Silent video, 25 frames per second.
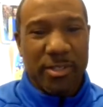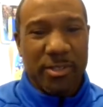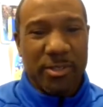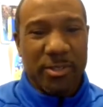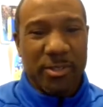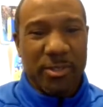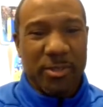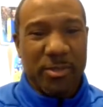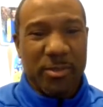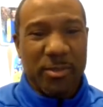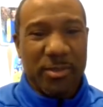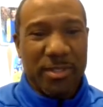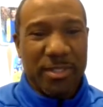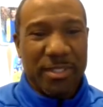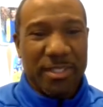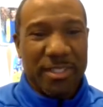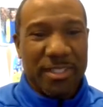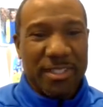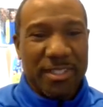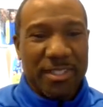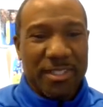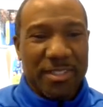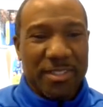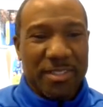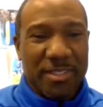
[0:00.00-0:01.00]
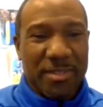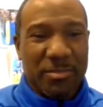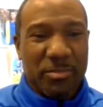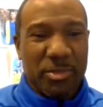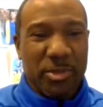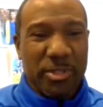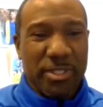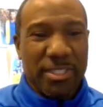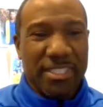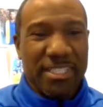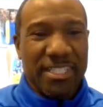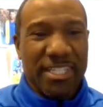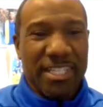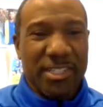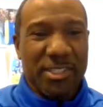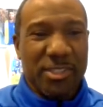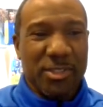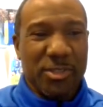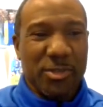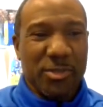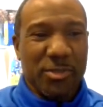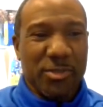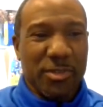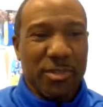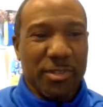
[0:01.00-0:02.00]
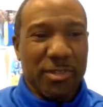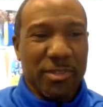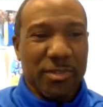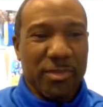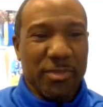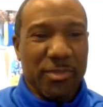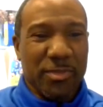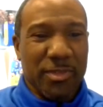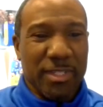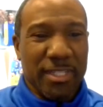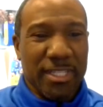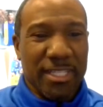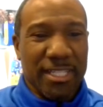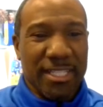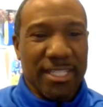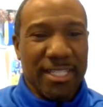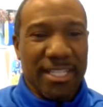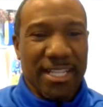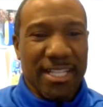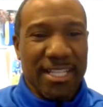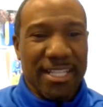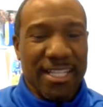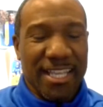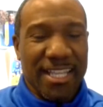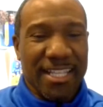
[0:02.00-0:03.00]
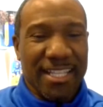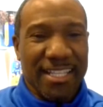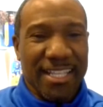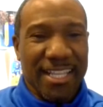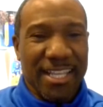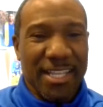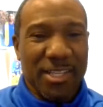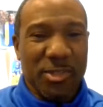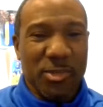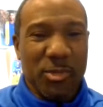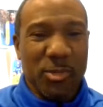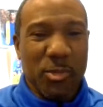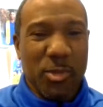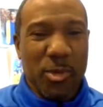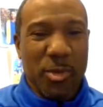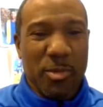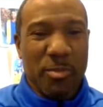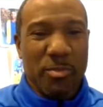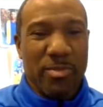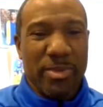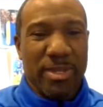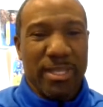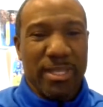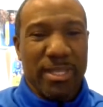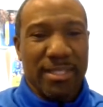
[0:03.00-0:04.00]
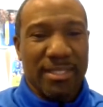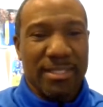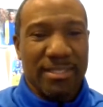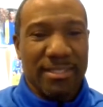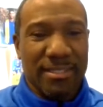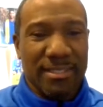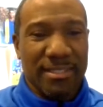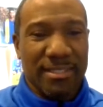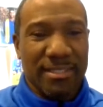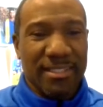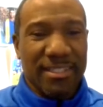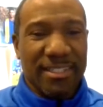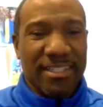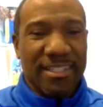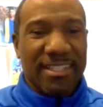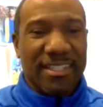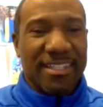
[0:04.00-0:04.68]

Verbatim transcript: So appreciate you for for getting out of that nice warm bed to